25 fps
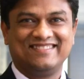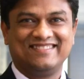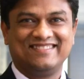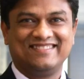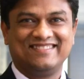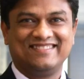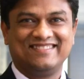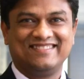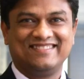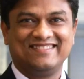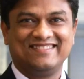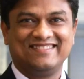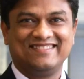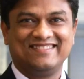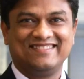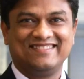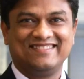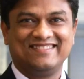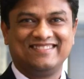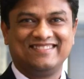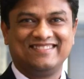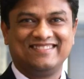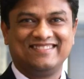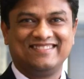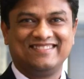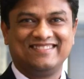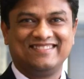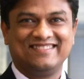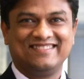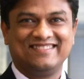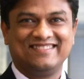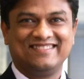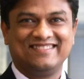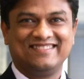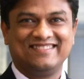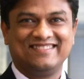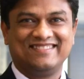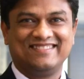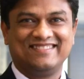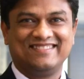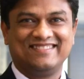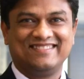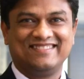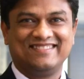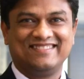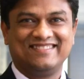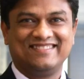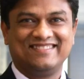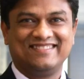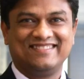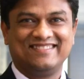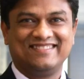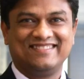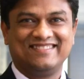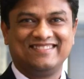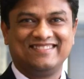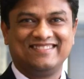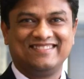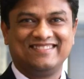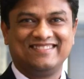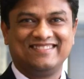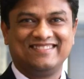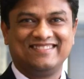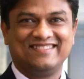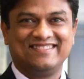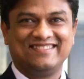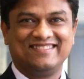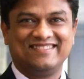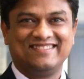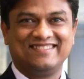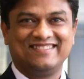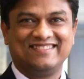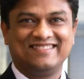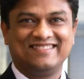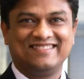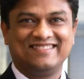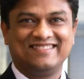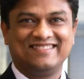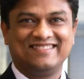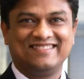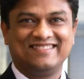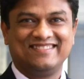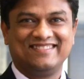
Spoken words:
[no speech]